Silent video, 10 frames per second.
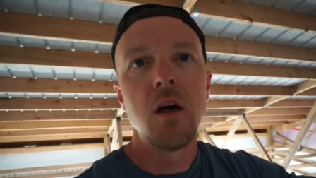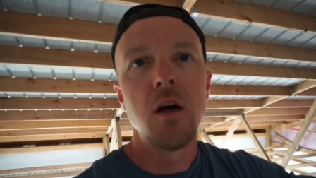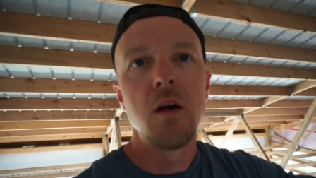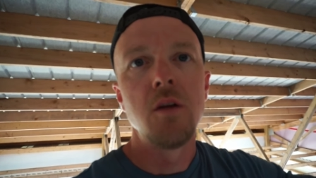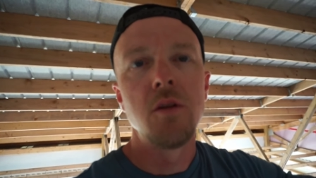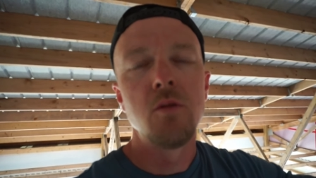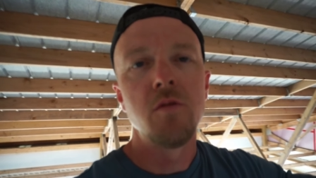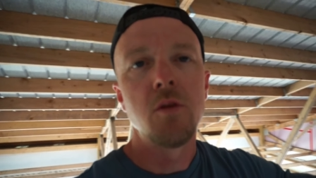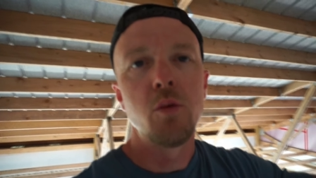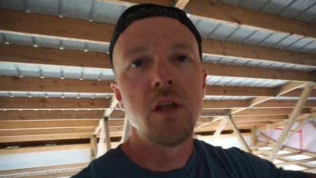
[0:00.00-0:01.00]
Uh, and then
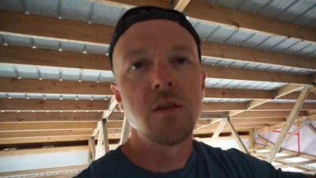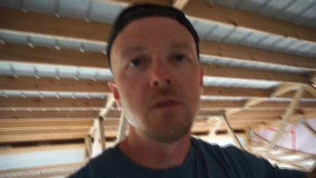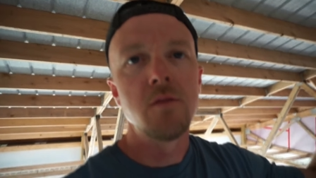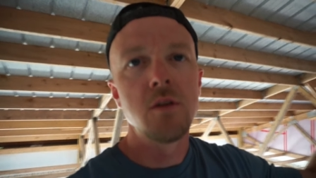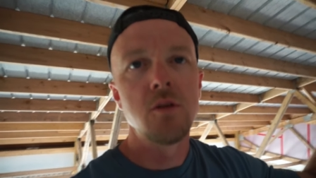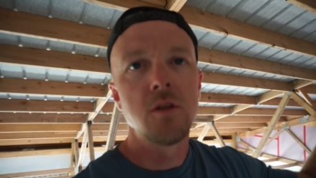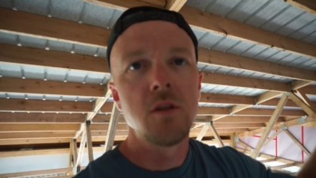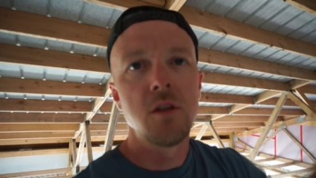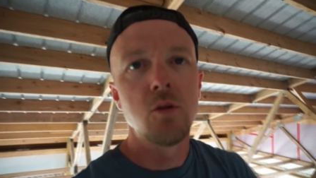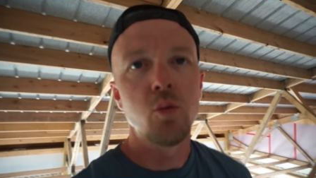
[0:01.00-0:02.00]
with the rest of it you just
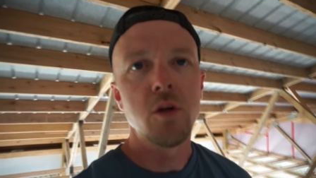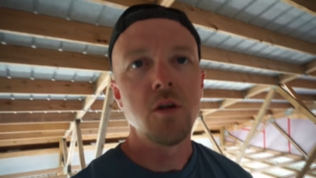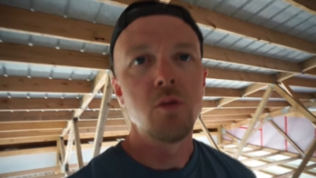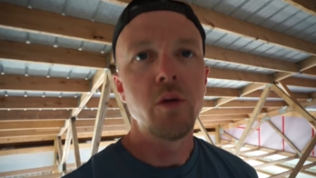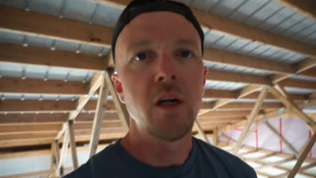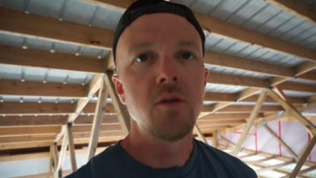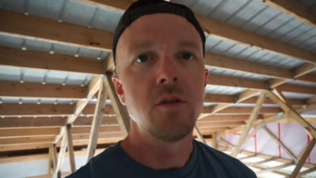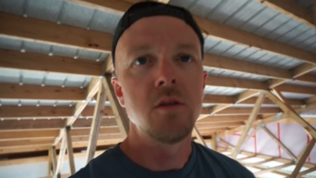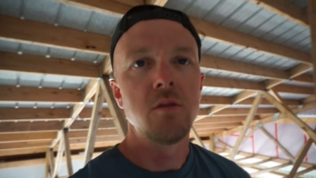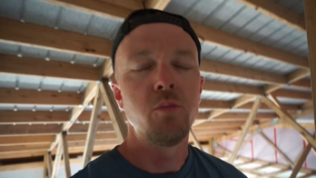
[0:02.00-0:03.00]
need to work around
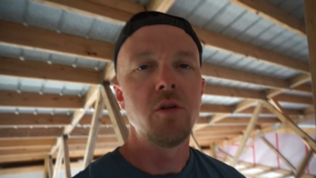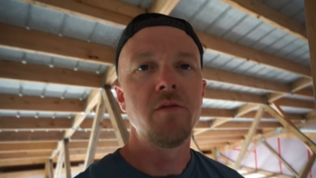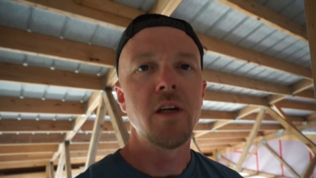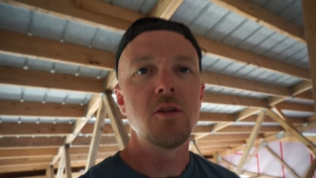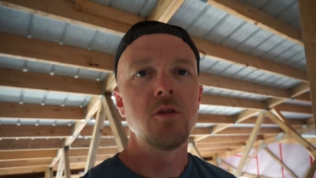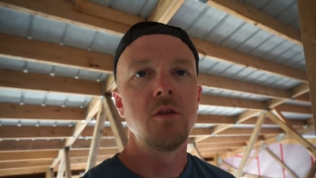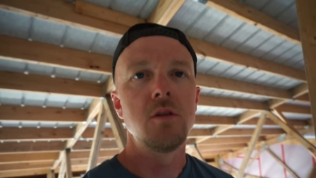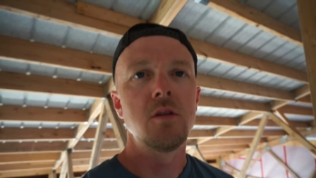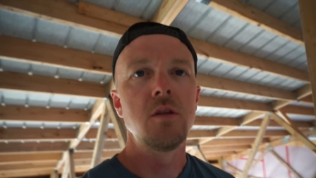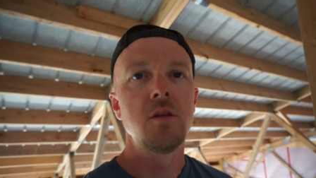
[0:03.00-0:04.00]
its
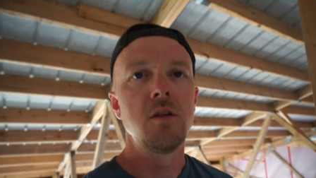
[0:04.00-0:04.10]
imperfections.